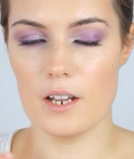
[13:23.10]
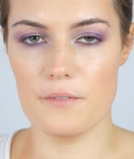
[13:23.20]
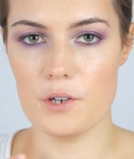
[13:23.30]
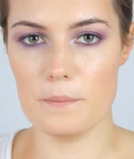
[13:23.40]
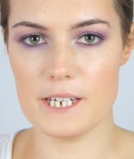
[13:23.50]

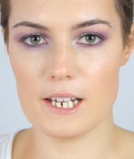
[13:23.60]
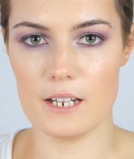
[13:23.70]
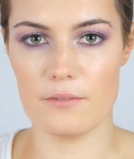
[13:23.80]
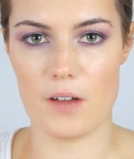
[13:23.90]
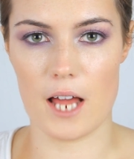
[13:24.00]
Now, if you're
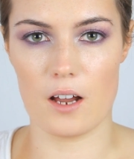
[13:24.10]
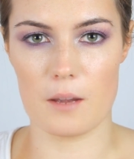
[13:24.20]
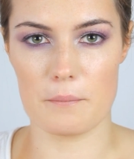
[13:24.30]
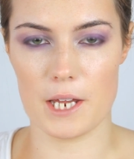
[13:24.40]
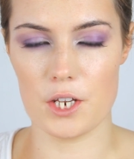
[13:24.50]
particularly fair
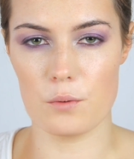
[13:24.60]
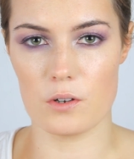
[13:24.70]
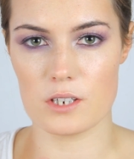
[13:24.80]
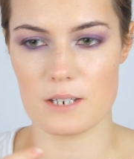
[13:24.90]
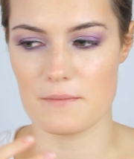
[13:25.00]
like me and you
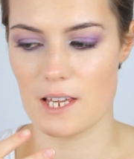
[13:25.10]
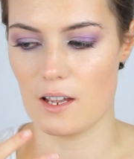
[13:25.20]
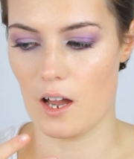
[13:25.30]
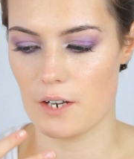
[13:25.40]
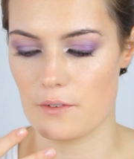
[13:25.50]
want something
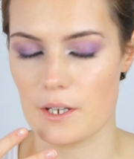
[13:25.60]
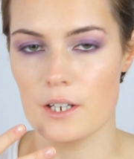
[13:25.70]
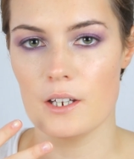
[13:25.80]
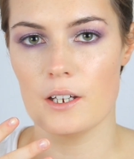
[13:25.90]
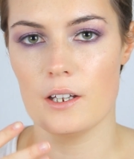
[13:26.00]
kind of a
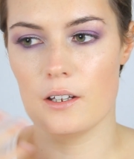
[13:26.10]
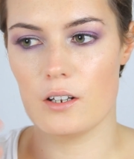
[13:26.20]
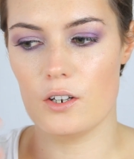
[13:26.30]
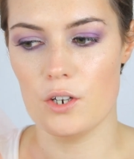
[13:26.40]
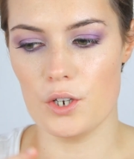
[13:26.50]

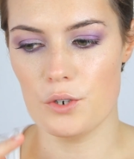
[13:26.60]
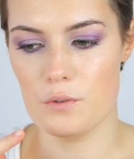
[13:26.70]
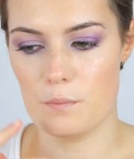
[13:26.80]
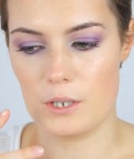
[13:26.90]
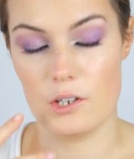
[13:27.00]

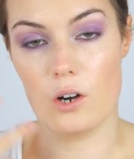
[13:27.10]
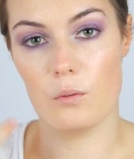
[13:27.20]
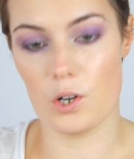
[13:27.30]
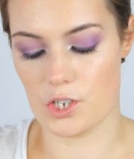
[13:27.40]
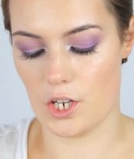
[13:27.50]
nude but
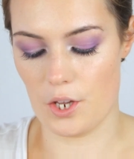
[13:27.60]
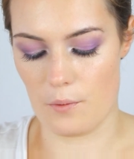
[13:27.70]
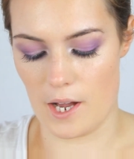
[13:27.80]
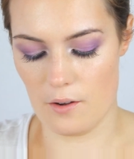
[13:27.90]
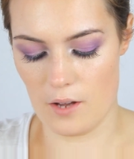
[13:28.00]
not washing
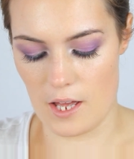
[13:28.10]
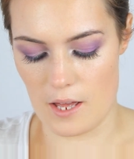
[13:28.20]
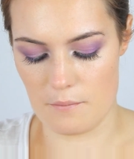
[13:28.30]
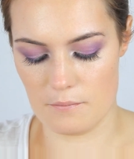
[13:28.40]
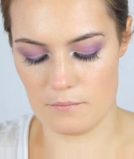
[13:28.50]
you out,
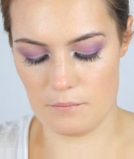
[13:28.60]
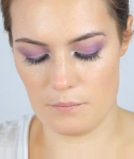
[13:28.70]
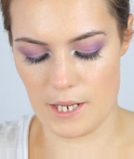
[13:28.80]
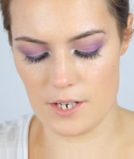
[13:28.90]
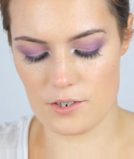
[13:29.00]

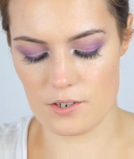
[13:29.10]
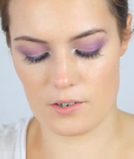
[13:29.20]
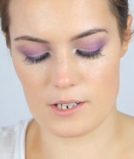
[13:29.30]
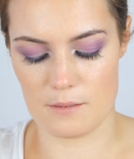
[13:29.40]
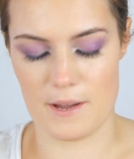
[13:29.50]
Peach
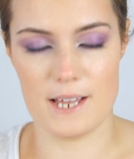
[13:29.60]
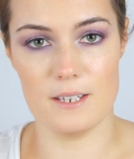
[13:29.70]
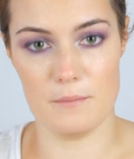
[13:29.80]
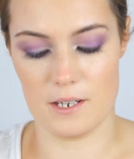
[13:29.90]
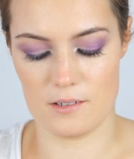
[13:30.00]
Stock is
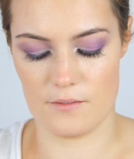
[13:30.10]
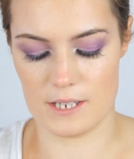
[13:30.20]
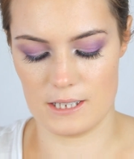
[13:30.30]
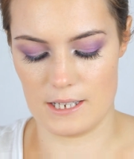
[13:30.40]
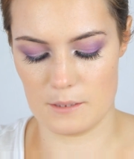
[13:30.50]
amazing because
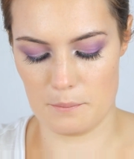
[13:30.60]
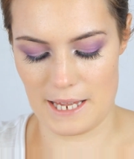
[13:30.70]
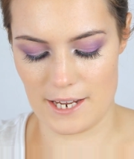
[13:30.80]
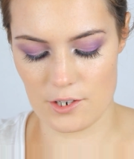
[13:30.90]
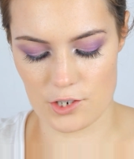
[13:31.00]
obviously it's
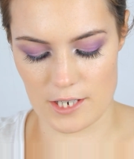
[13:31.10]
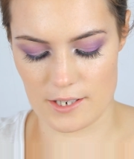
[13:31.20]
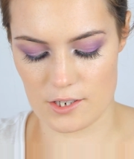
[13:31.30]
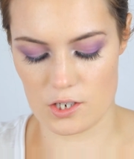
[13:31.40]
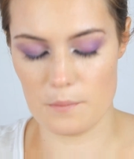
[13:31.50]
peach
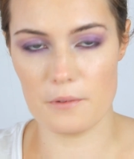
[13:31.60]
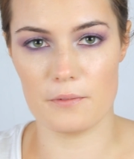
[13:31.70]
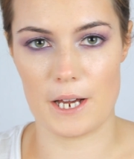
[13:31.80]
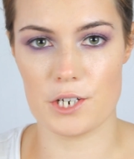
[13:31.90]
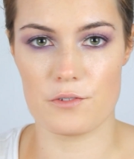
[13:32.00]
and it's super
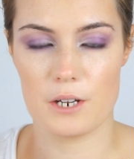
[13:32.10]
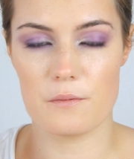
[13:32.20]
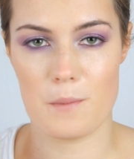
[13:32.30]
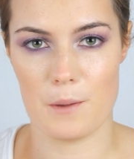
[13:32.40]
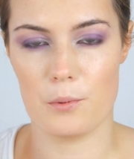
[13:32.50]
flattering
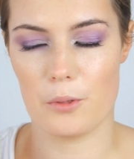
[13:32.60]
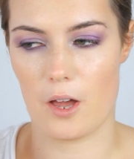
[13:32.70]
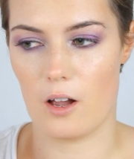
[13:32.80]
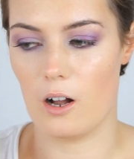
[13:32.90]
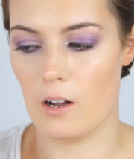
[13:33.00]
for people
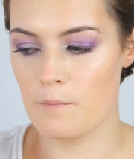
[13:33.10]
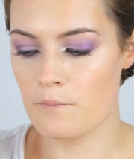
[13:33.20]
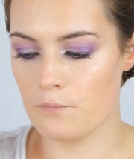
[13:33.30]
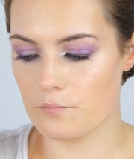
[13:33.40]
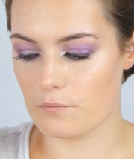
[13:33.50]
that are
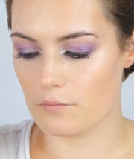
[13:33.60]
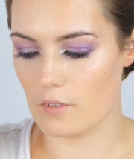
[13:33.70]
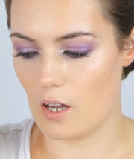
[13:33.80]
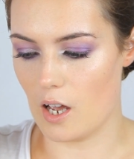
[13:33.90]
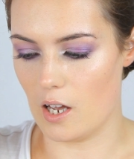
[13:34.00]

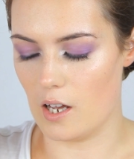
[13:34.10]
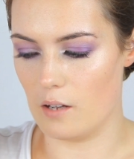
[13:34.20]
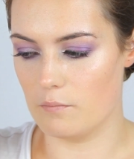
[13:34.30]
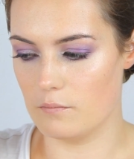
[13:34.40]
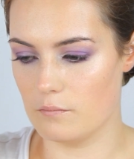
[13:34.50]

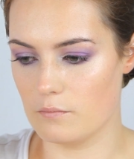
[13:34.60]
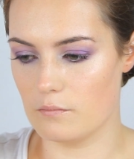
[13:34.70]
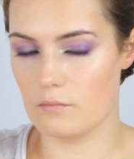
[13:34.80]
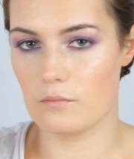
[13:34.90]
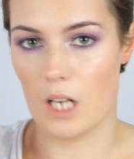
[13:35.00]

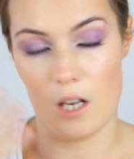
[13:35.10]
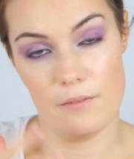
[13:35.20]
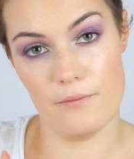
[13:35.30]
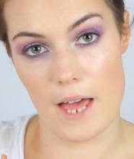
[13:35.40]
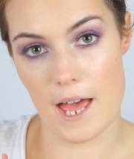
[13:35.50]

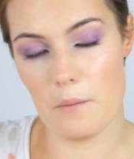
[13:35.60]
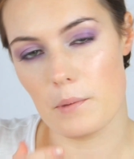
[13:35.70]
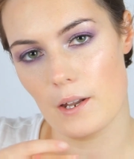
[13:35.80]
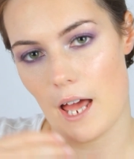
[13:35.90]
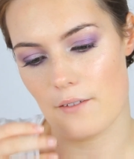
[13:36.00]
fair
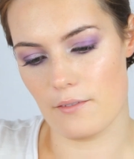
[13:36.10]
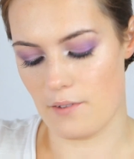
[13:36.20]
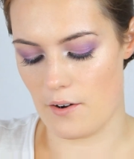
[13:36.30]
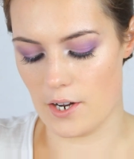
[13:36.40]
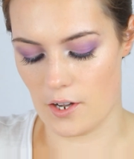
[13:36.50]
but have a
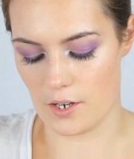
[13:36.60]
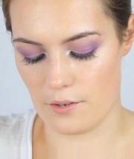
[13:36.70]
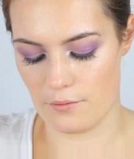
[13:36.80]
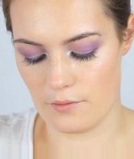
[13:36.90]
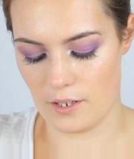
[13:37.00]
very
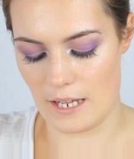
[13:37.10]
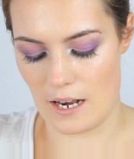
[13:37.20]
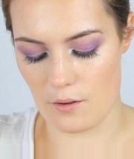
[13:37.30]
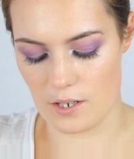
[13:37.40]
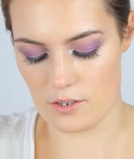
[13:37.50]
kind of
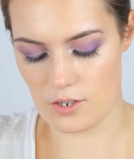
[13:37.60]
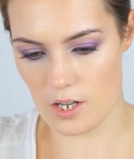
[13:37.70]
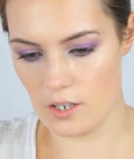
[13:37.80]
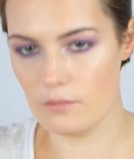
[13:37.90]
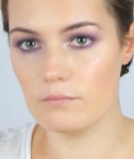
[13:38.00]
yellow
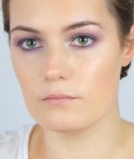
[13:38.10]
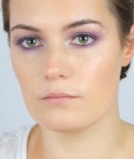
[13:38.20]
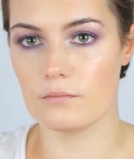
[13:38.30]
undertone.